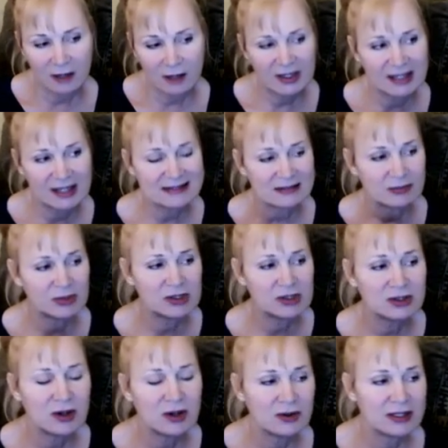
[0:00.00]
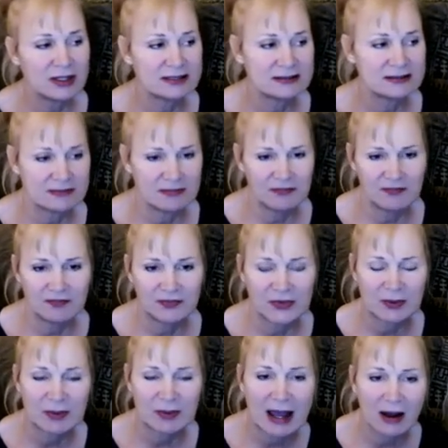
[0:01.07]
because Pluto is
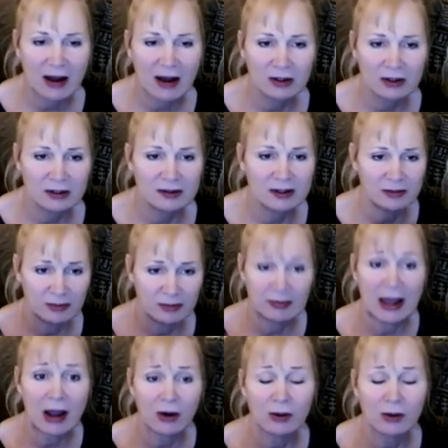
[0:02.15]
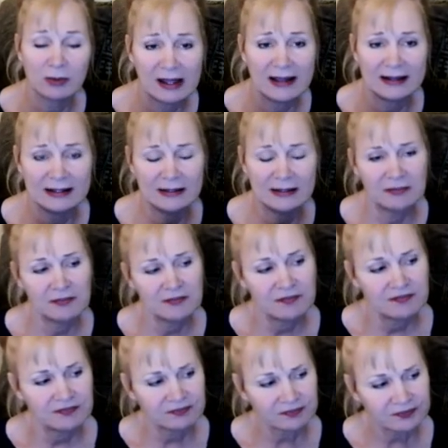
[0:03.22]
the power planet,
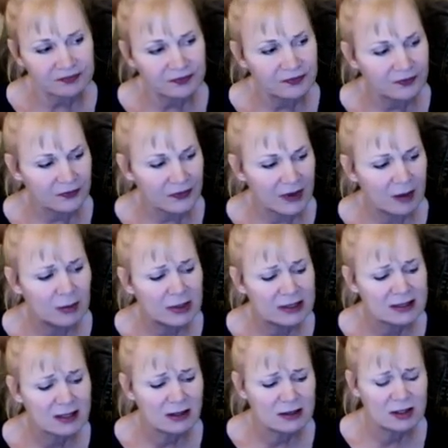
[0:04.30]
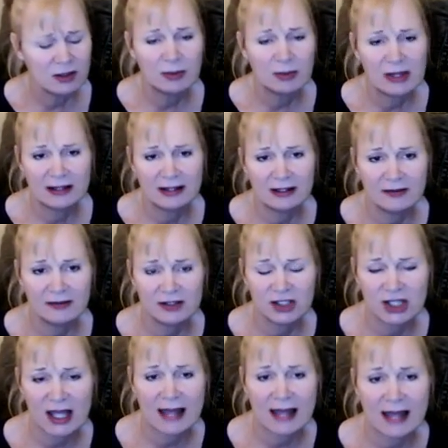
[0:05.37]
but it's also the planet of the
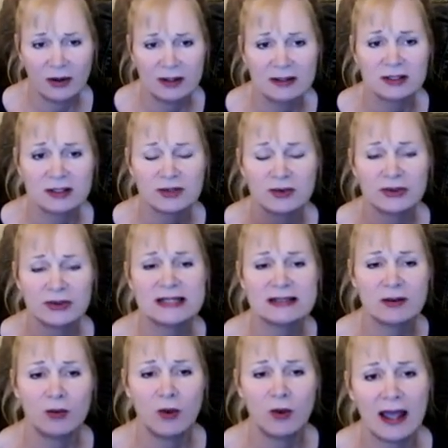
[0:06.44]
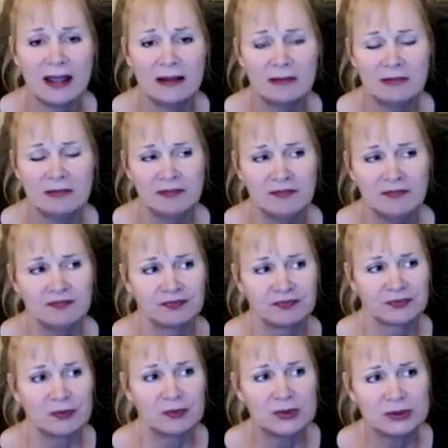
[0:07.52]
shadow. And there's a reason why
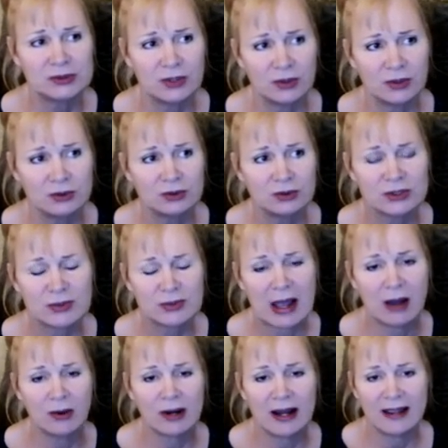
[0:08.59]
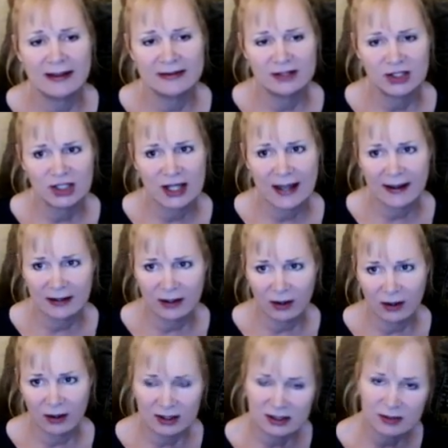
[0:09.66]
Pluto rules power and the
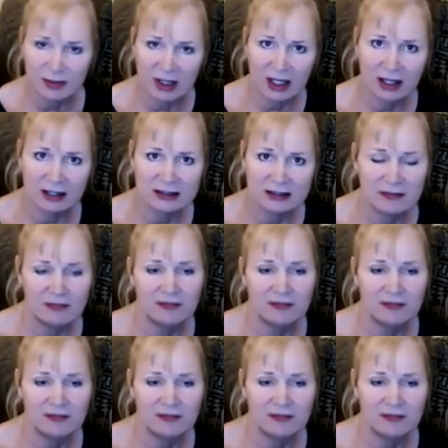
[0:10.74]
shadow. It's because